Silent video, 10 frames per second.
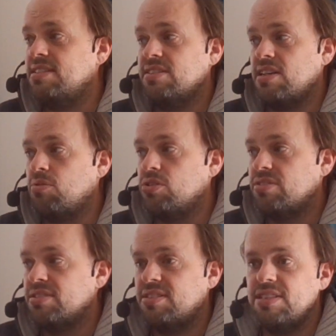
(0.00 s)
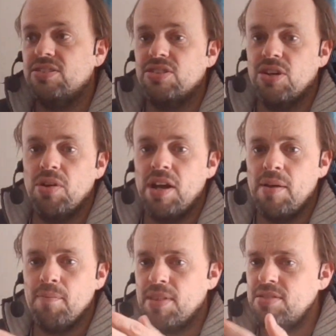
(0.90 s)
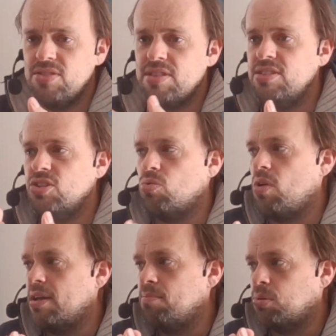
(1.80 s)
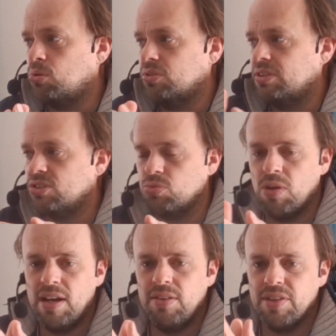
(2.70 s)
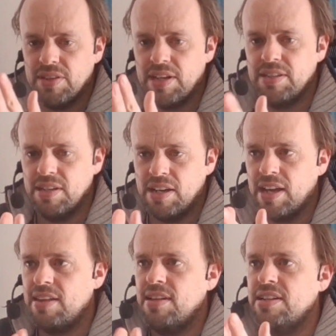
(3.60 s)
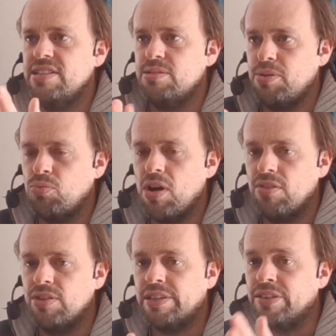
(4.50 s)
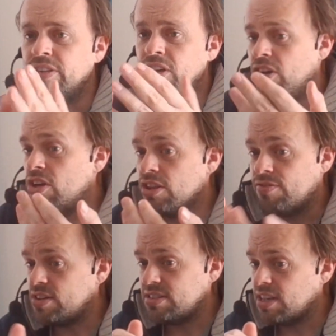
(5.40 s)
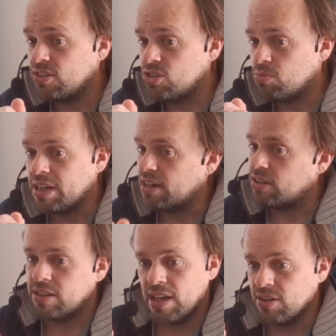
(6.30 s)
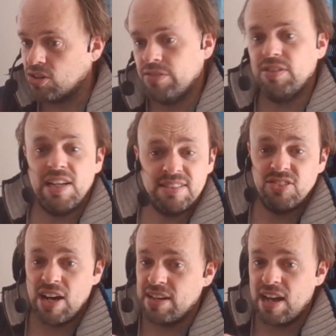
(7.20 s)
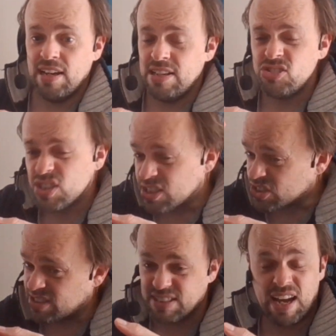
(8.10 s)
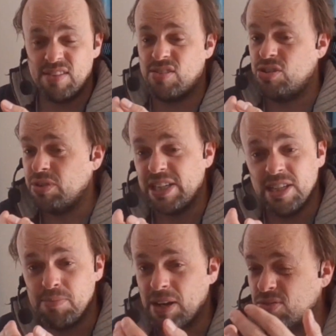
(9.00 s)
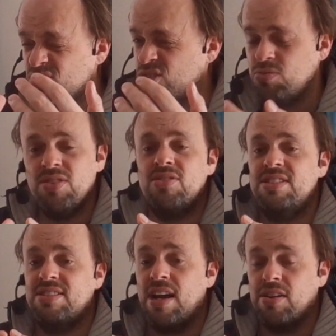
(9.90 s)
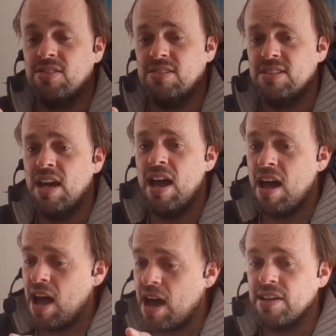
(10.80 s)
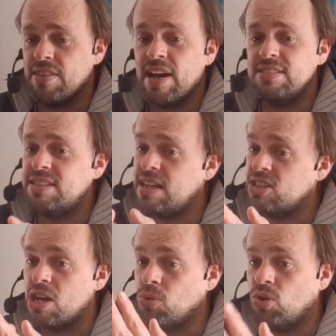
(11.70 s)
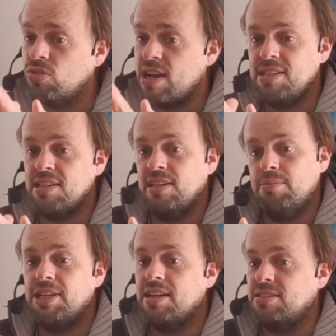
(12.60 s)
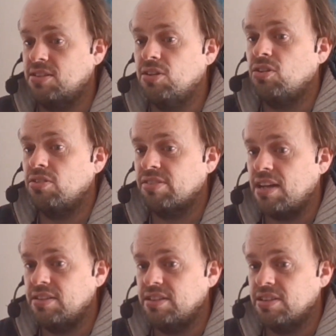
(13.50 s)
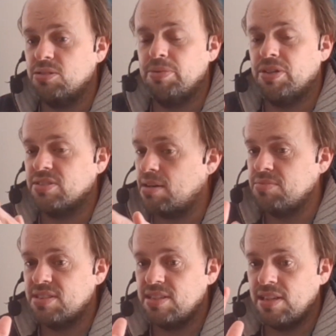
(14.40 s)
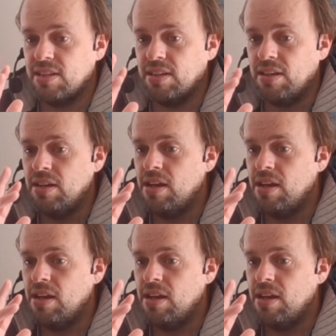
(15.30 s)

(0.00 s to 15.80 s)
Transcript: things I'm going to see. So these are quite important as well, that they need to be well written. The first thing I do when I get a cover letter, I literally just scan through it in about 2 or 3 seconds. And at that stage, I'm already eliminating a lot of candidates because I'm seeing